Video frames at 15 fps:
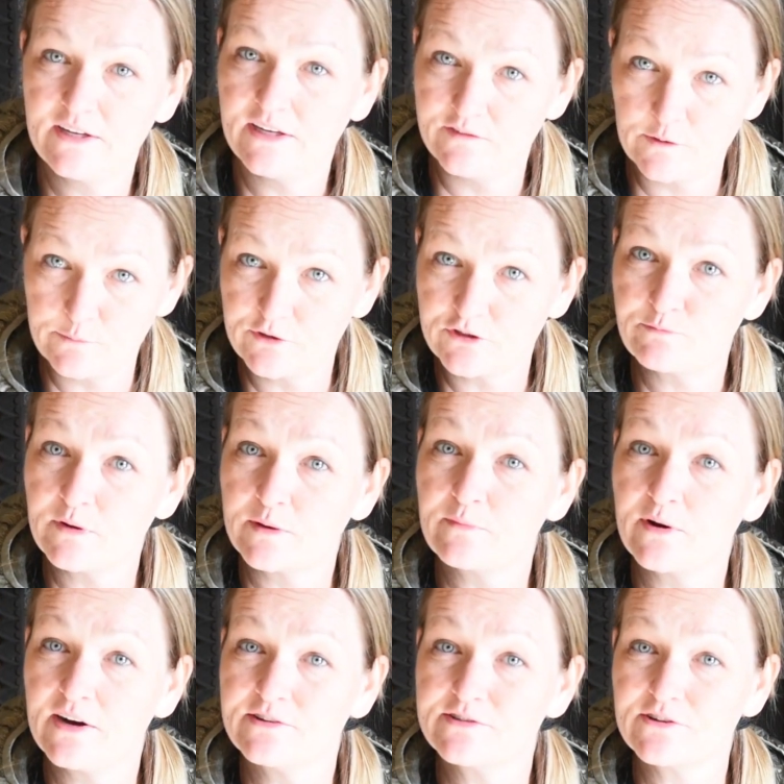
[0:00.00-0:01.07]
If you push big
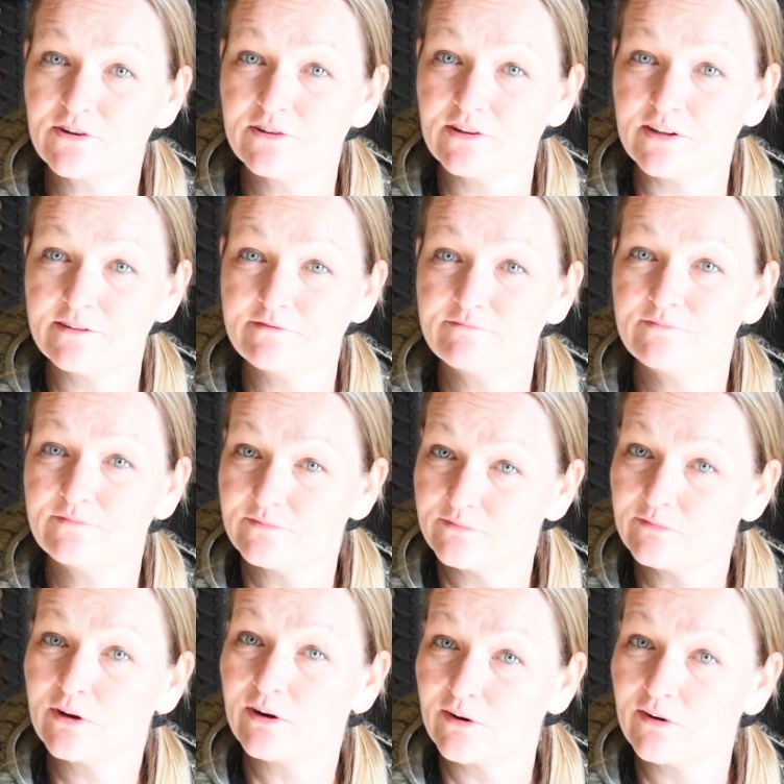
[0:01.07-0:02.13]
miles early,
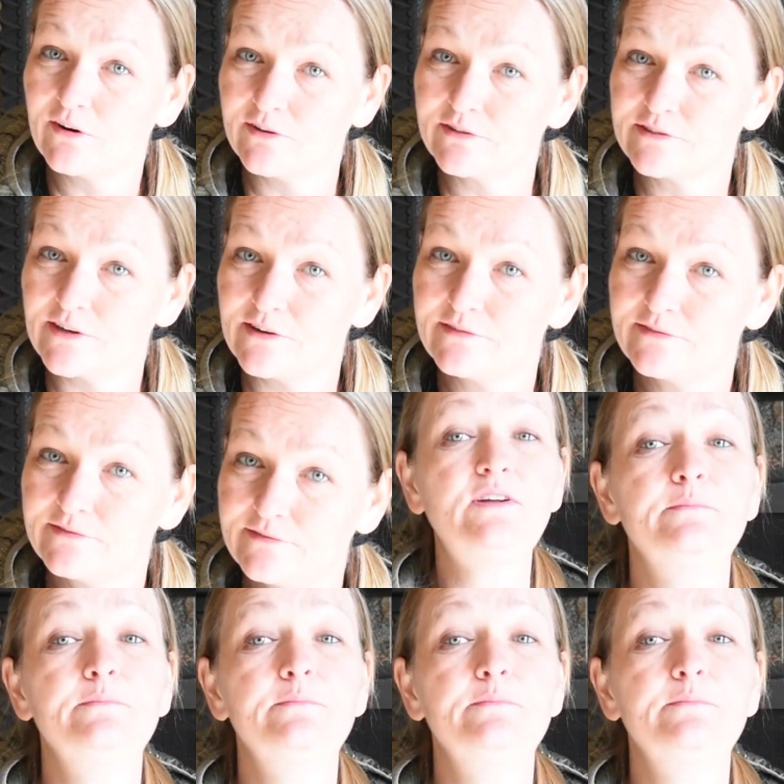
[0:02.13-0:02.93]
you're going to hurt yourself.